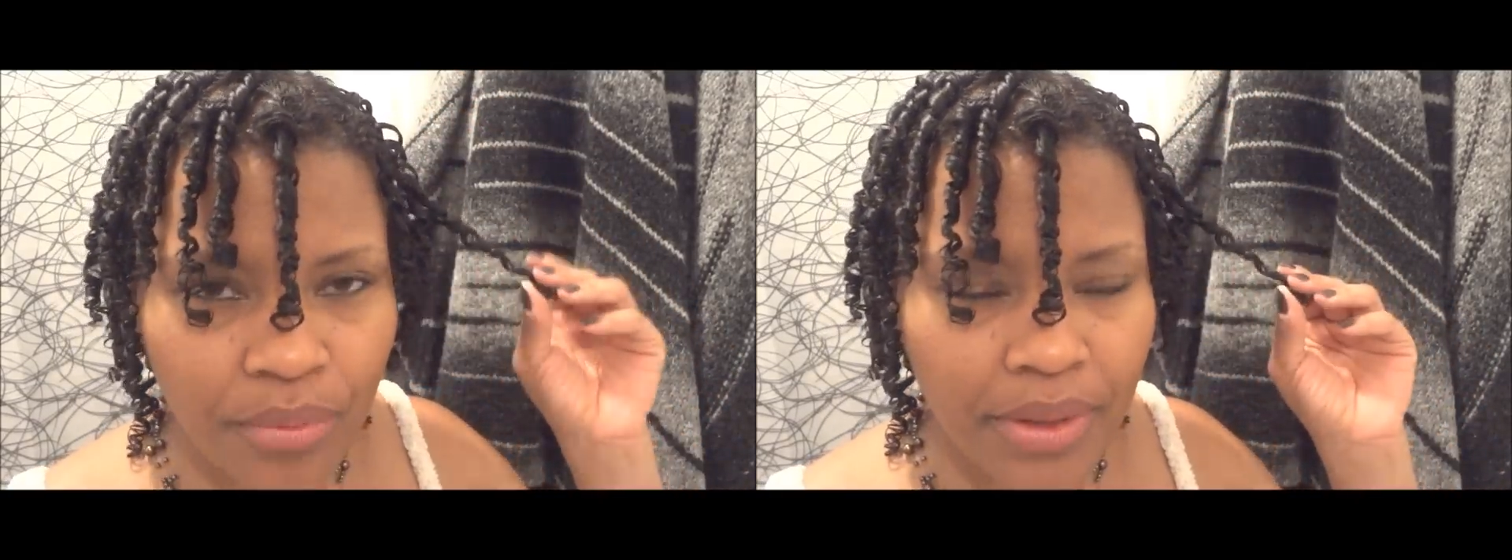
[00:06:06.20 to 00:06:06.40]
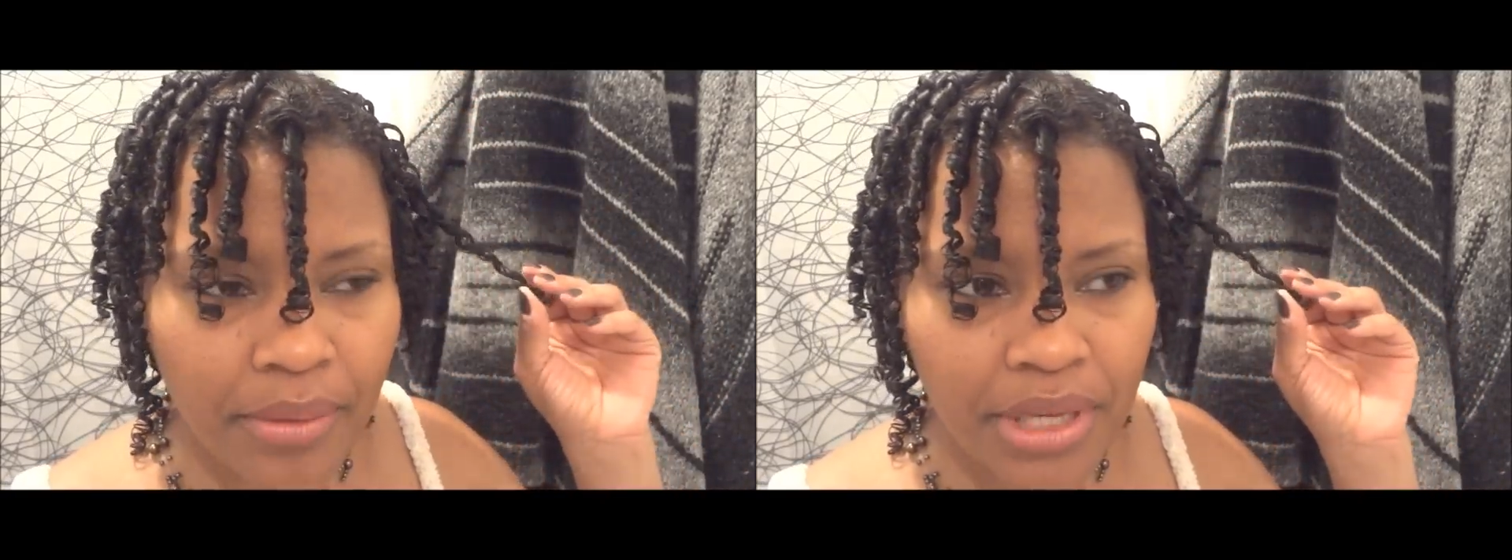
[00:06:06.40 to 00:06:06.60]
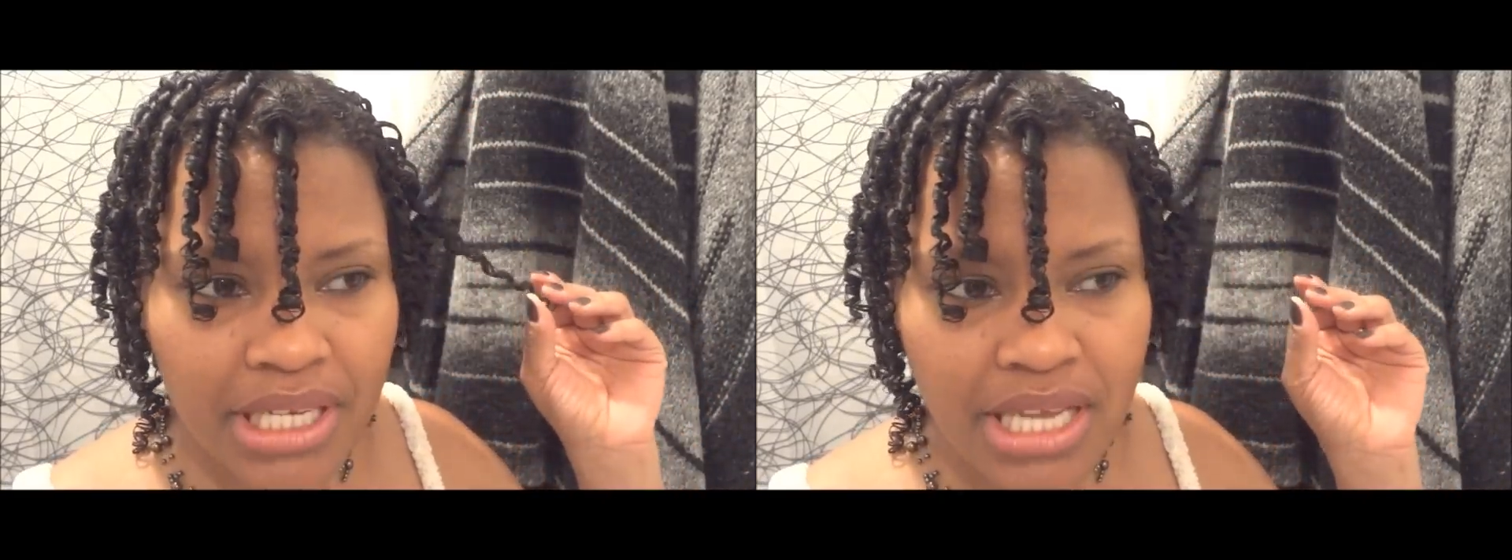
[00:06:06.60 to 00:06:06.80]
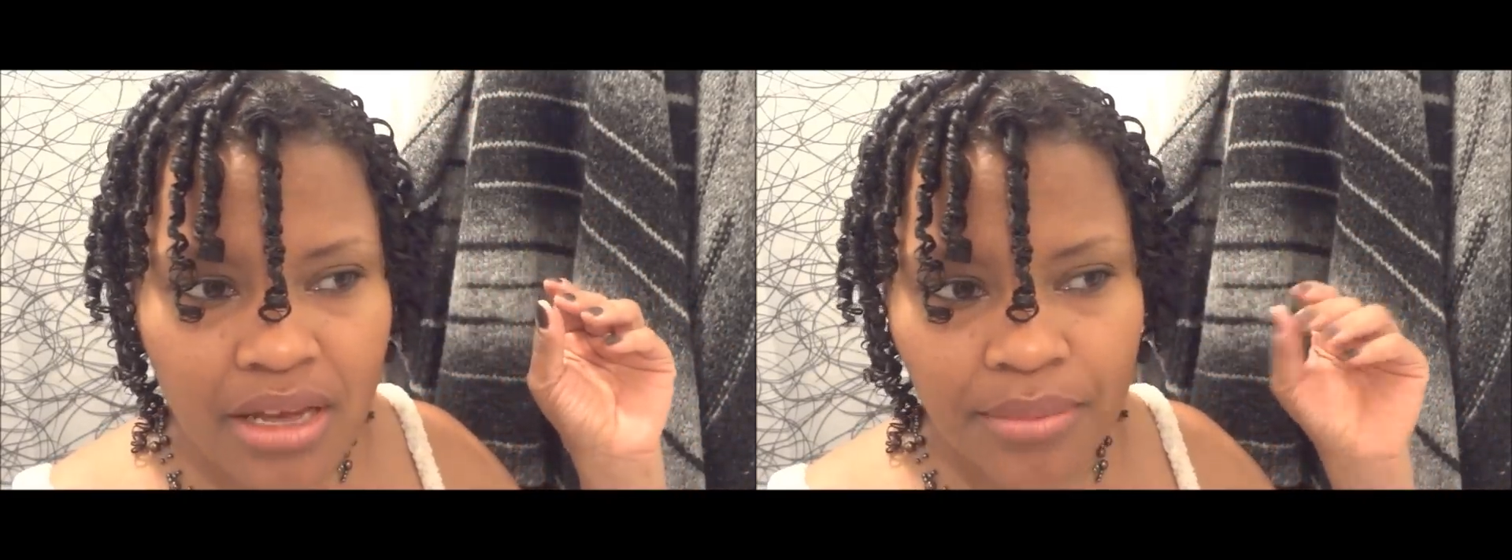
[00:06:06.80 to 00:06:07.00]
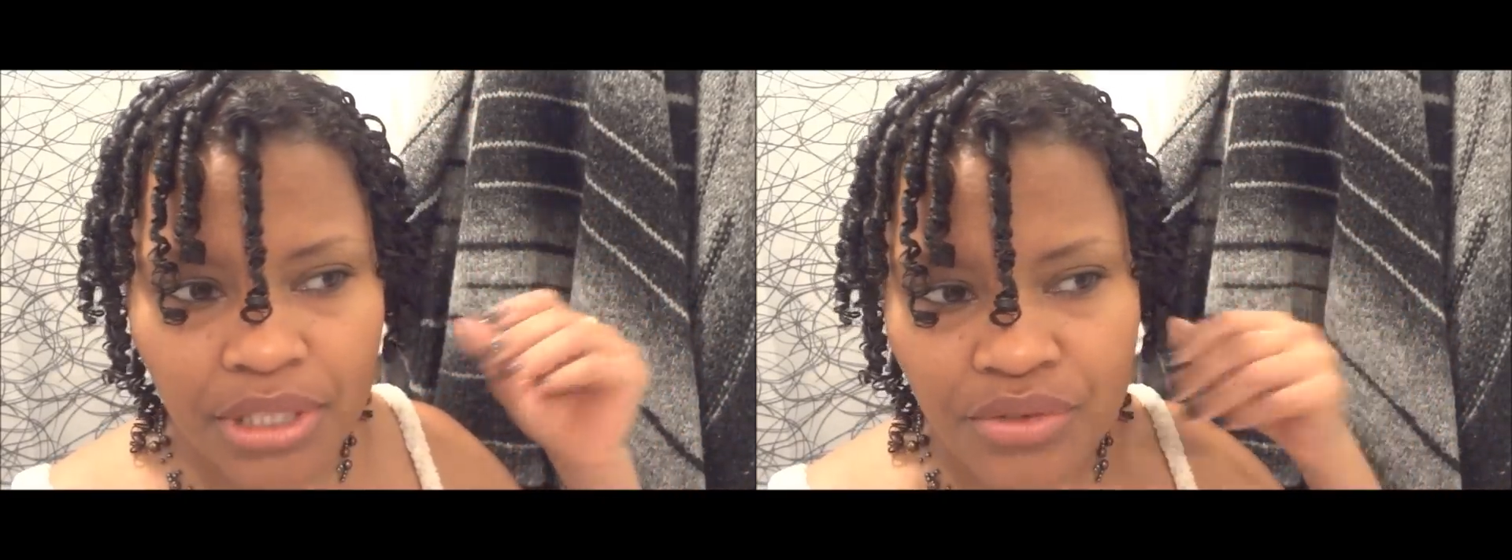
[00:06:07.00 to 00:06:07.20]
whether I'm going to take
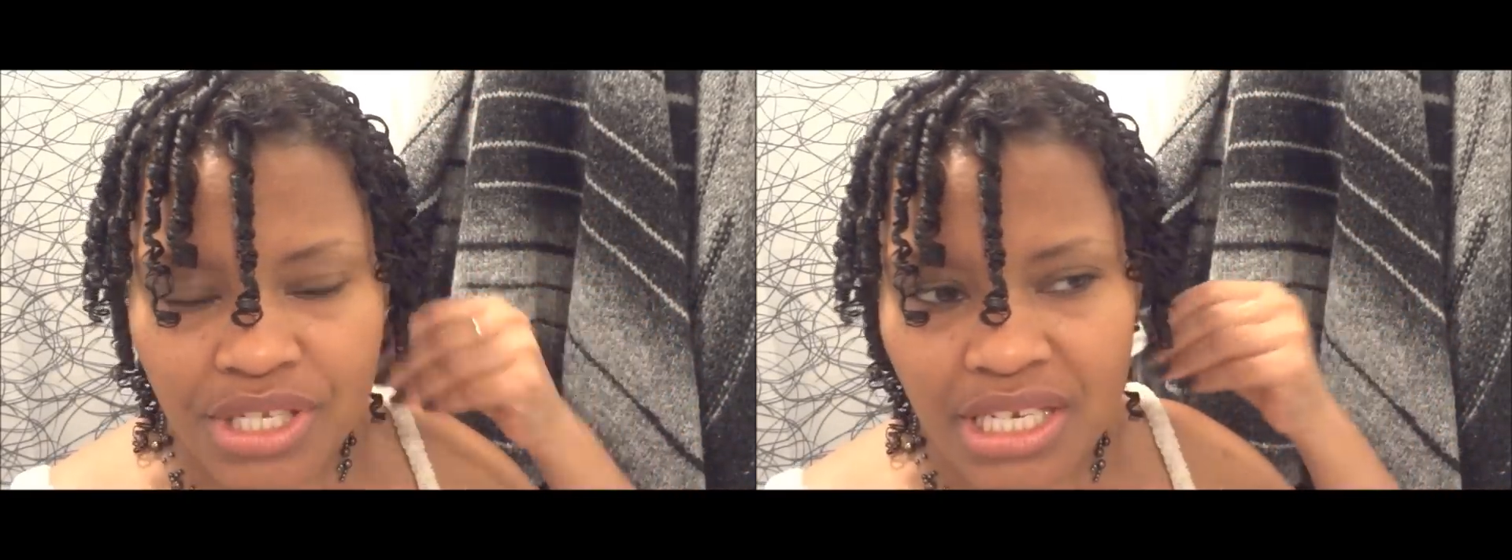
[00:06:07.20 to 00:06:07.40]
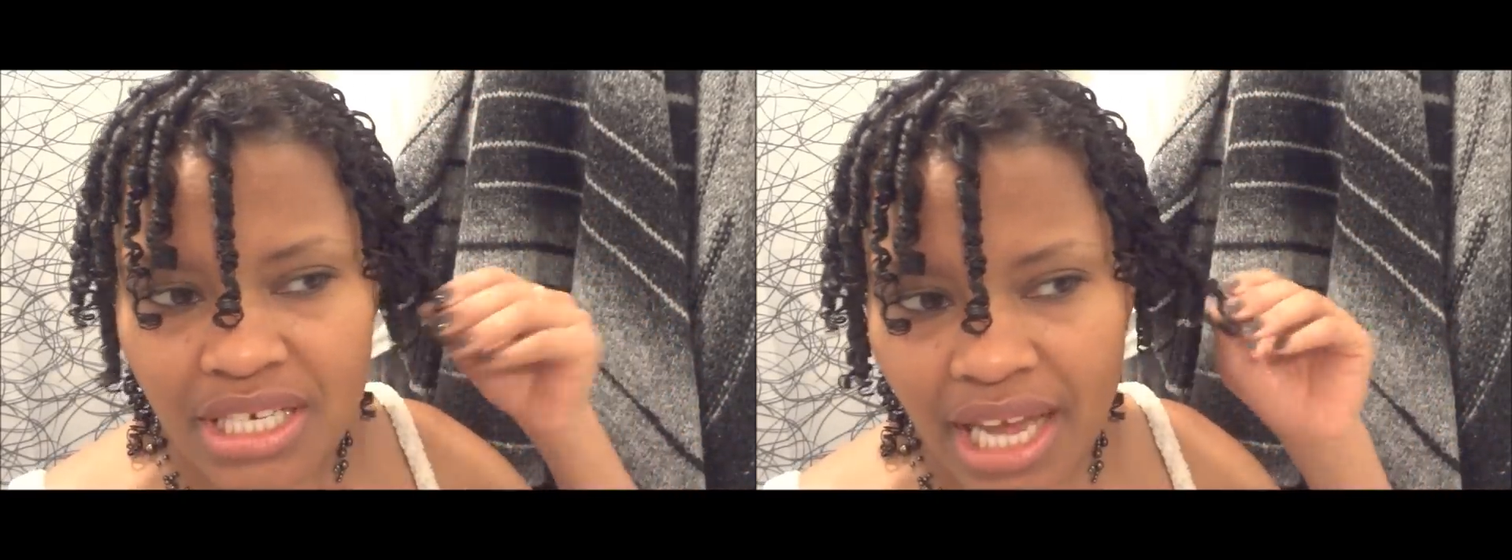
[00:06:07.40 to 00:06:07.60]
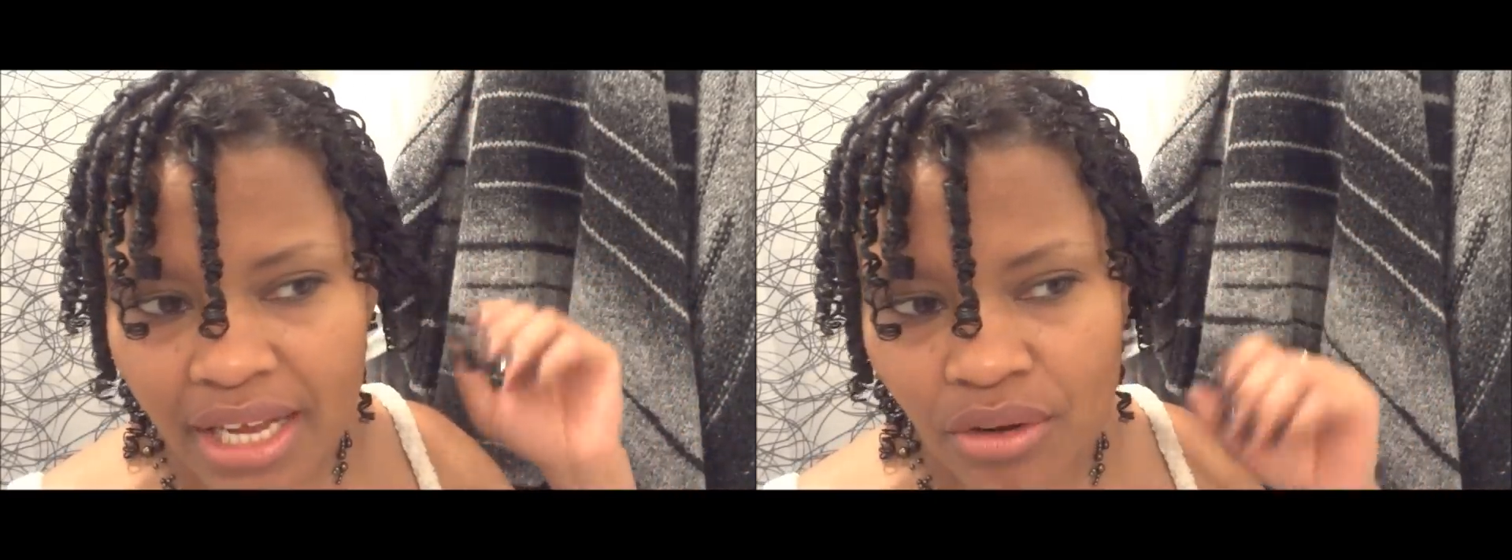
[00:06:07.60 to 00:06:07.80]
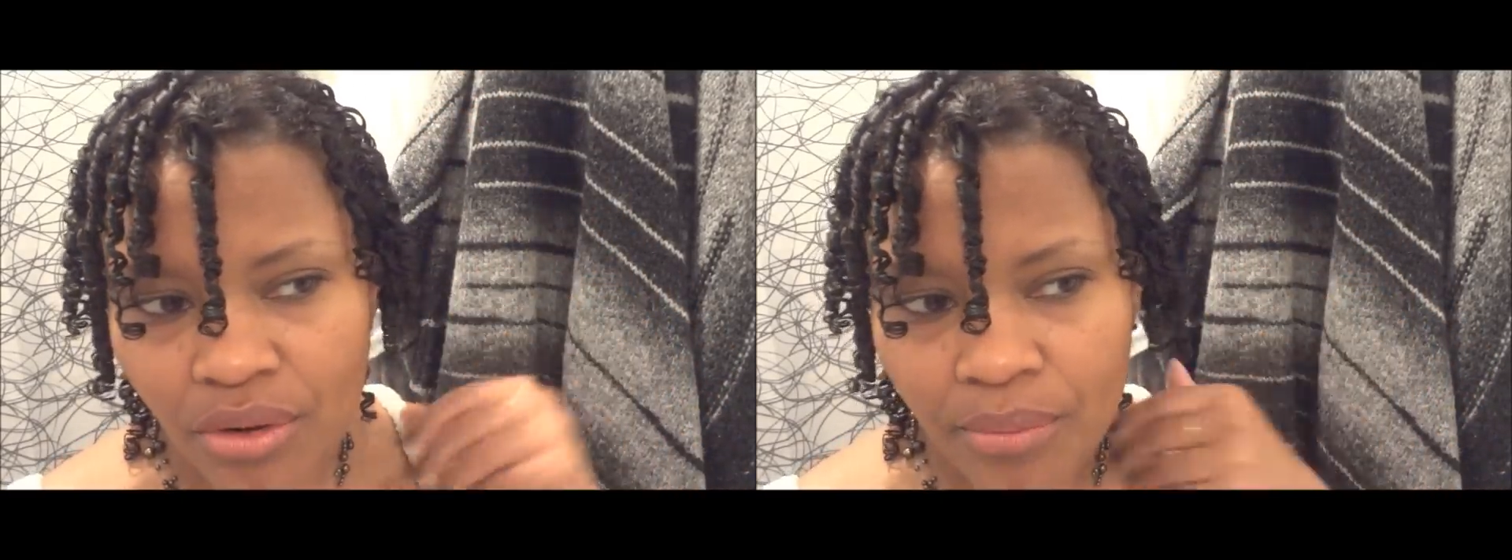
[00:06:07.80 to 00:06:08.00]
them a tonight or